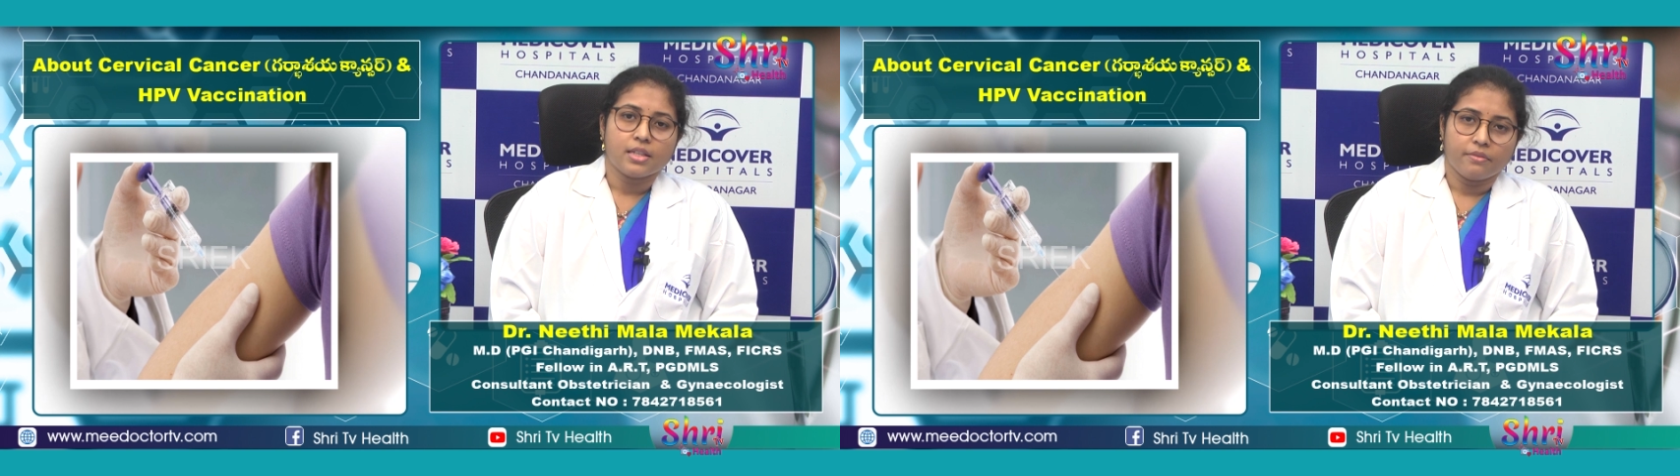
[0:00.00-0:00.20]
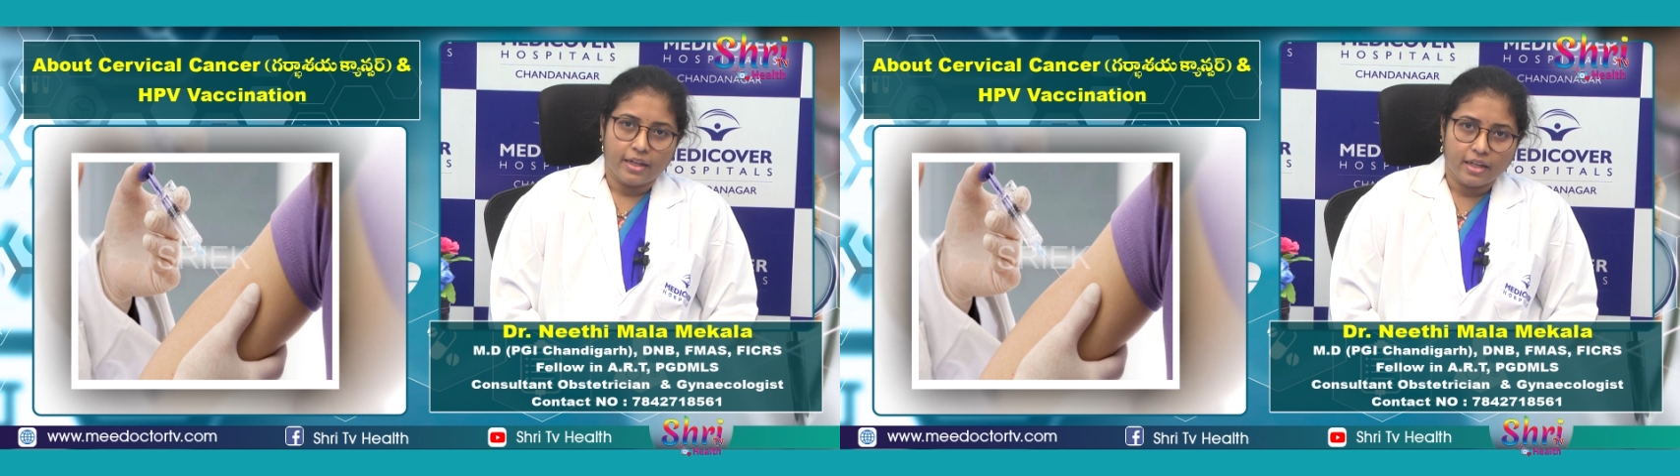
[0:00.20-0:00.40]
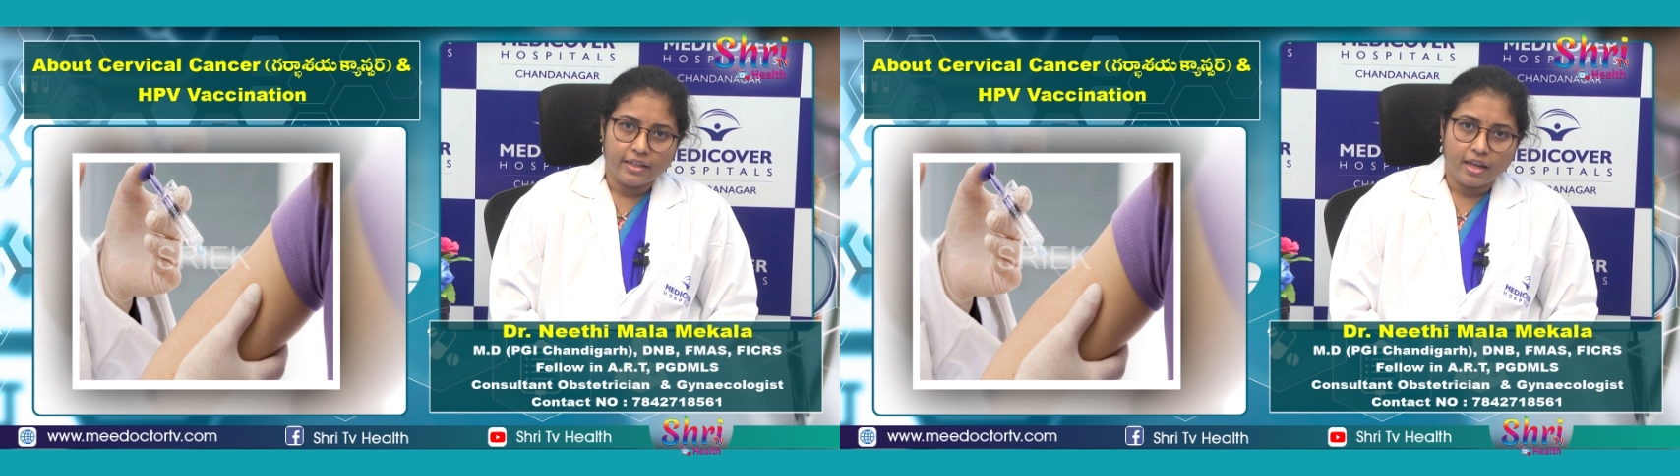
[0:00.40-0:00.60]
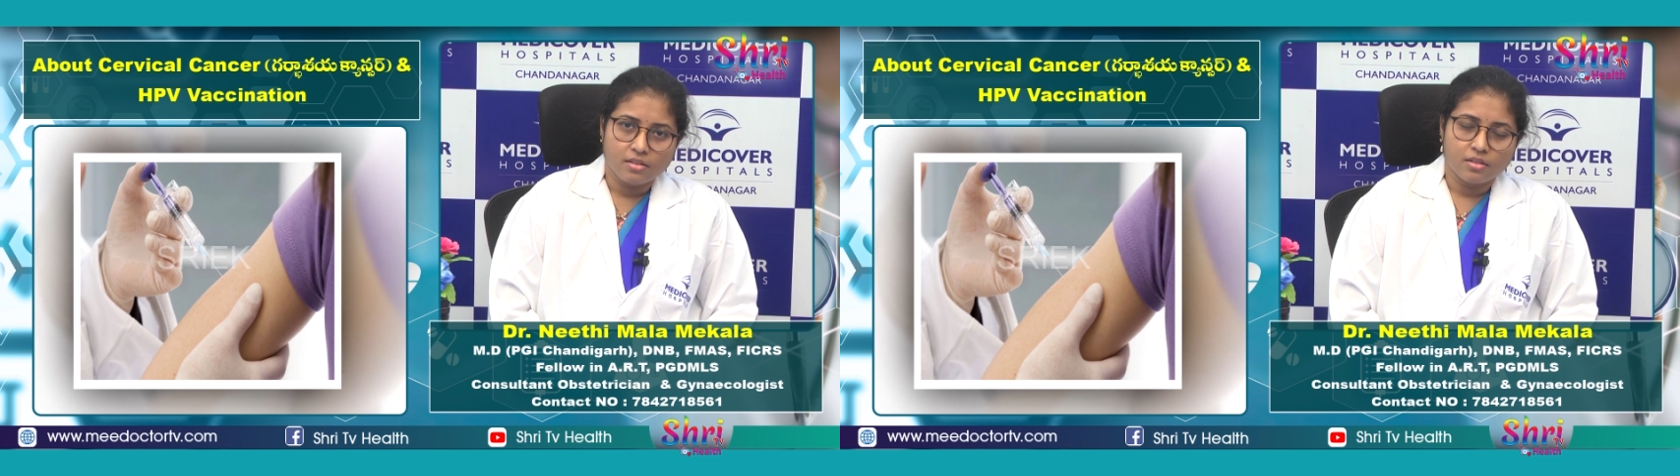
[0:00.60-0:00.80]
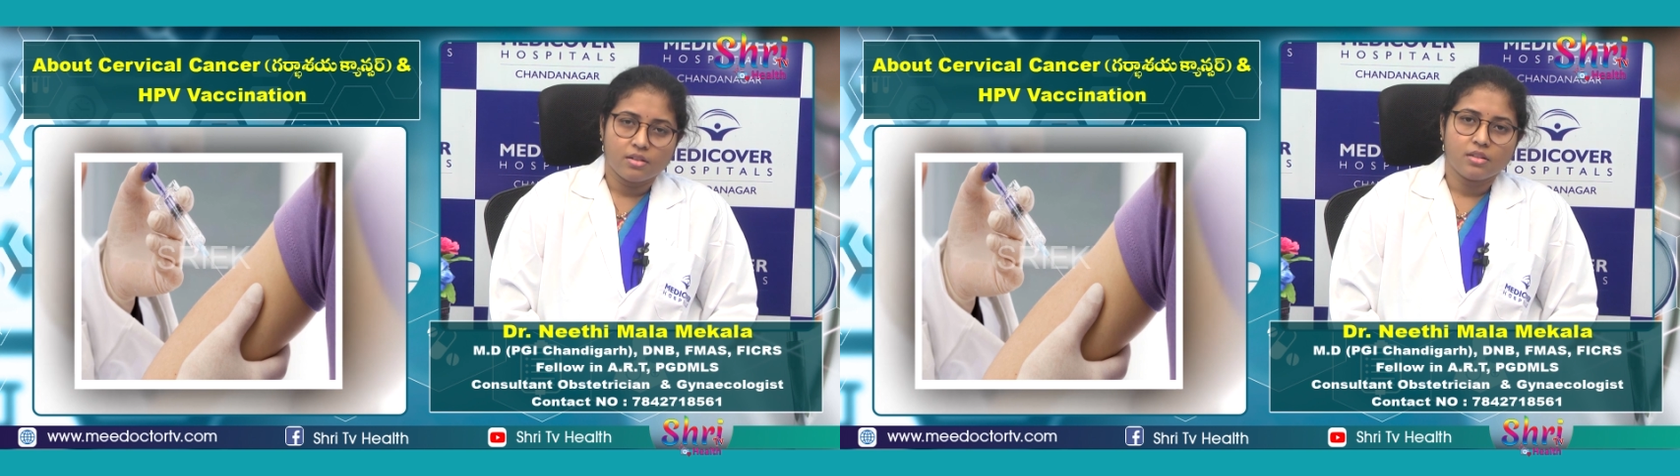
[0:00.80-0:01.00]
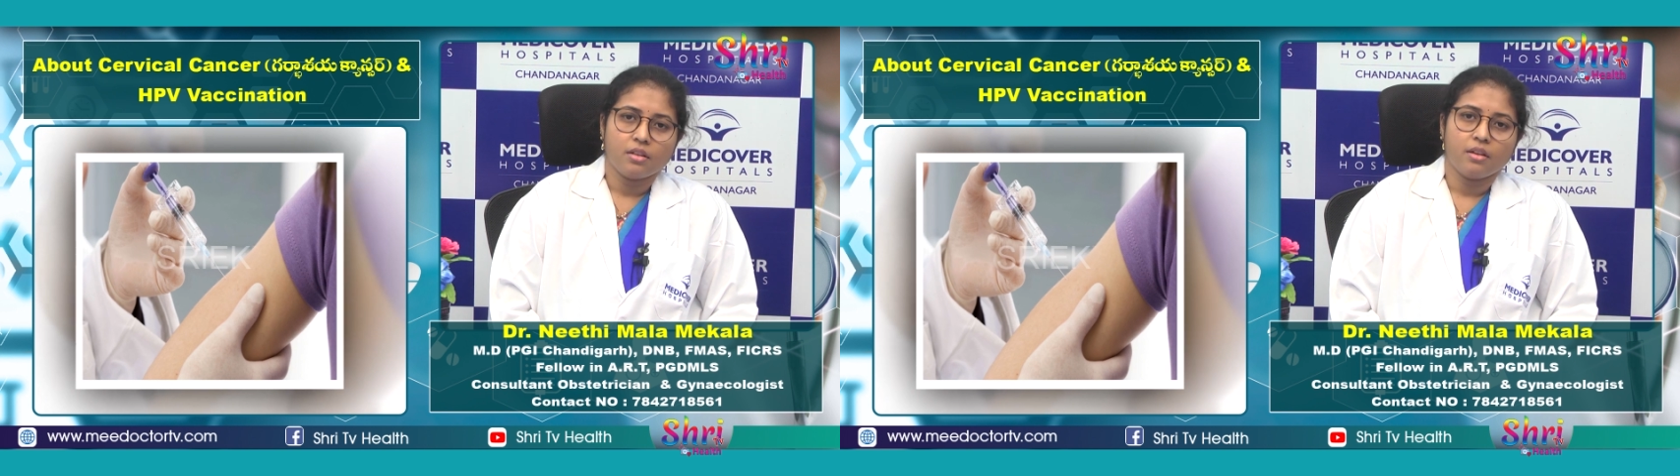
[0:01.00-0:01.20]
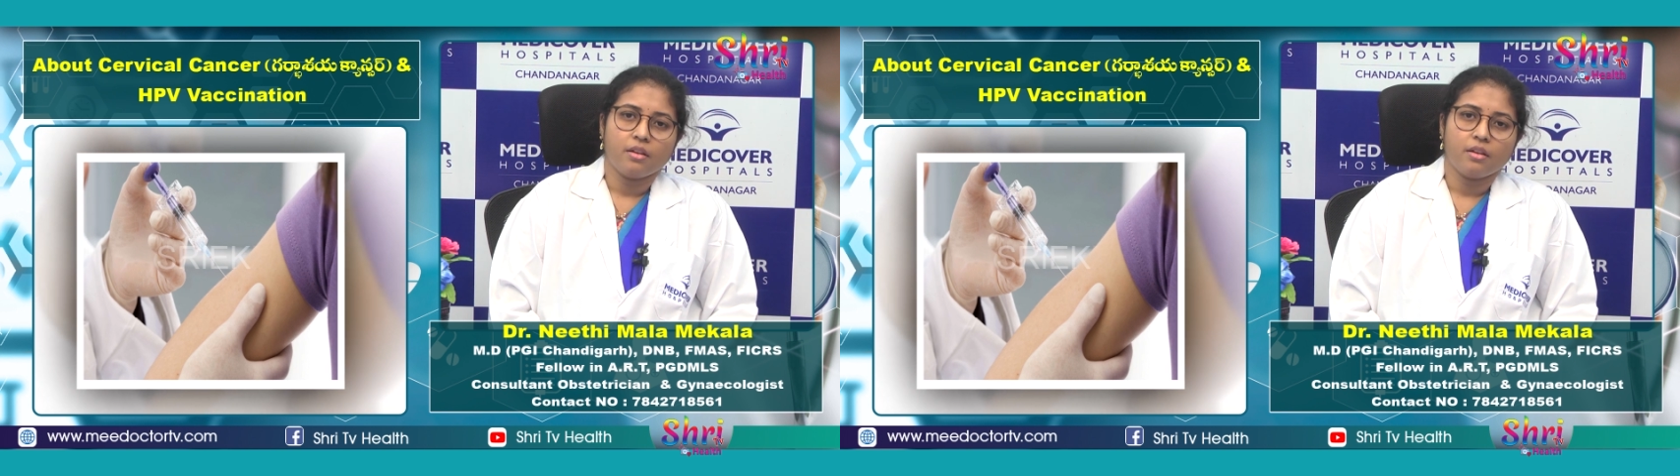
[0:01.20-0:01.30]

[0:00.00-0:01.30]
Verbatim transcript: cervical cancers,